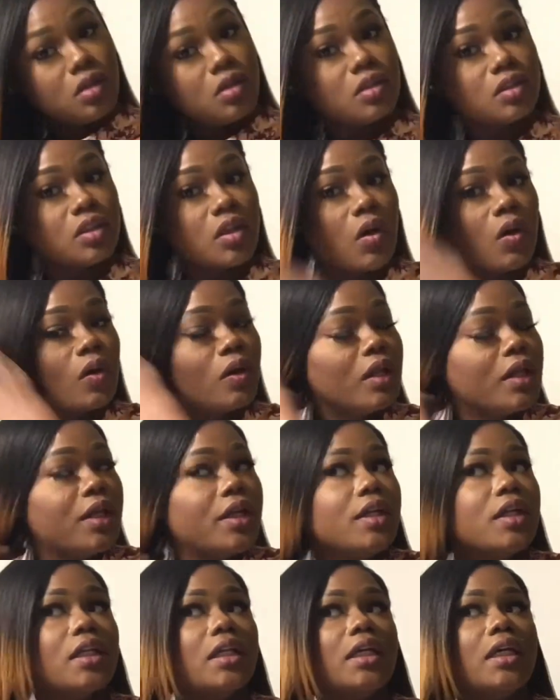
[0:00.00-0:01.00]
So
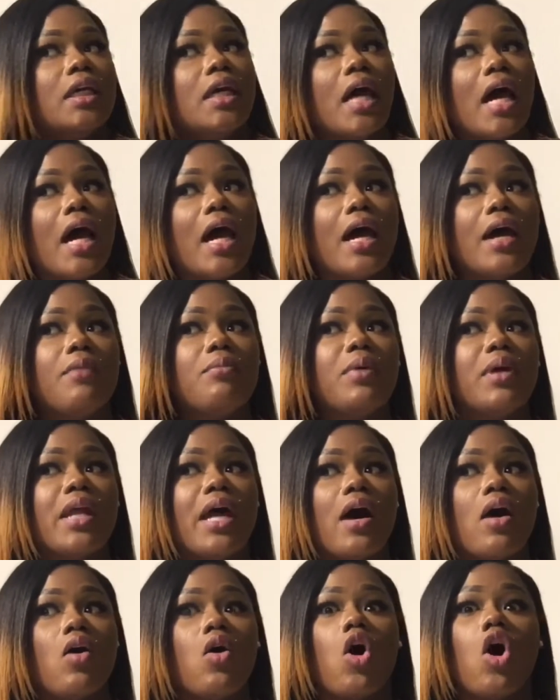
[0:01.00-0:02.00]
literally I've been
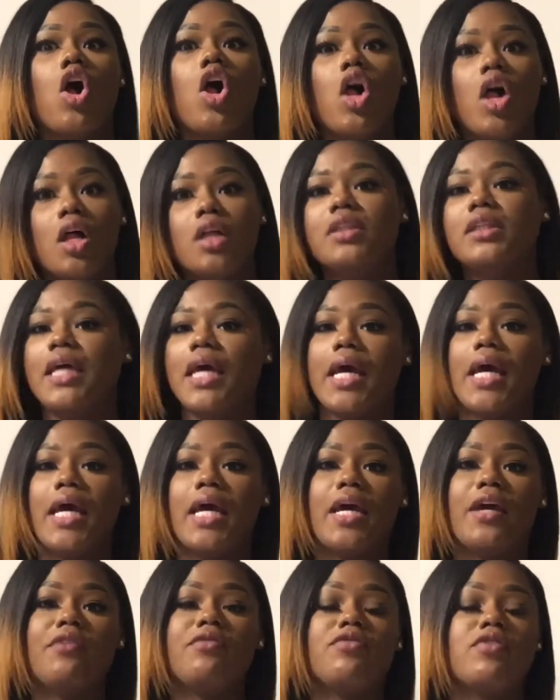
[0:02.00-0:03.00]
out all
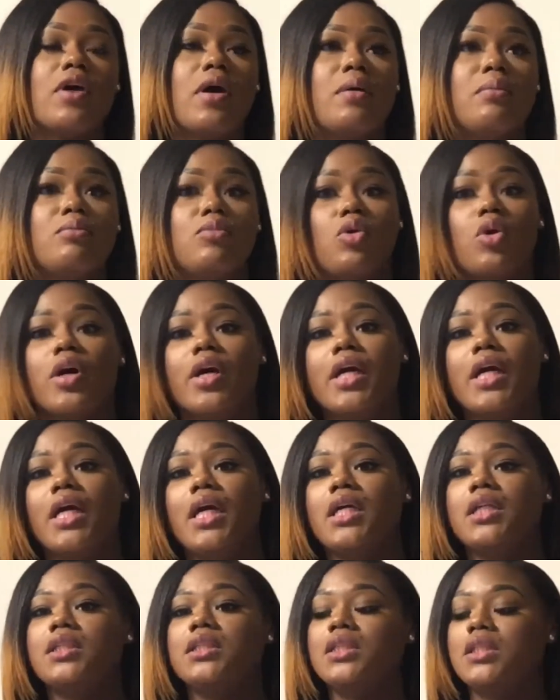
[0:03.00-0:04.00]
day from
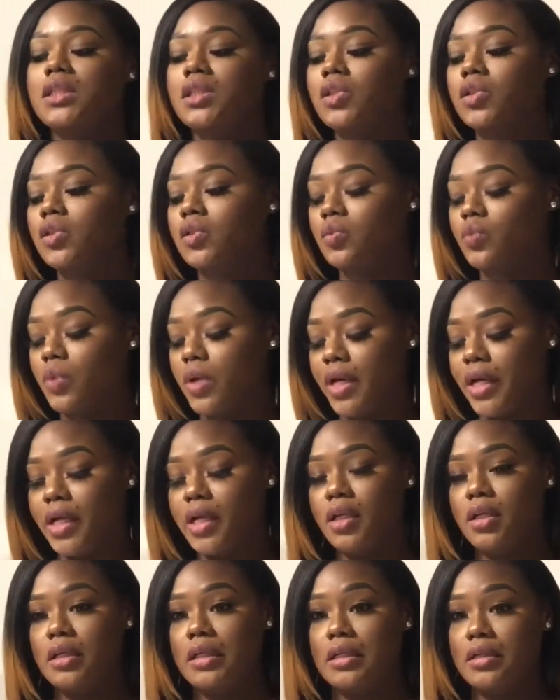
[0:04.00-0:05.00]
morning till
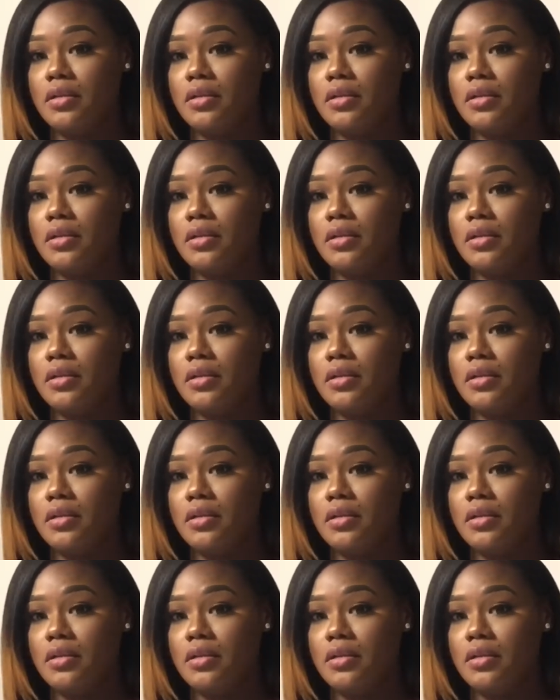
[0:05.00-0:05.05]
what?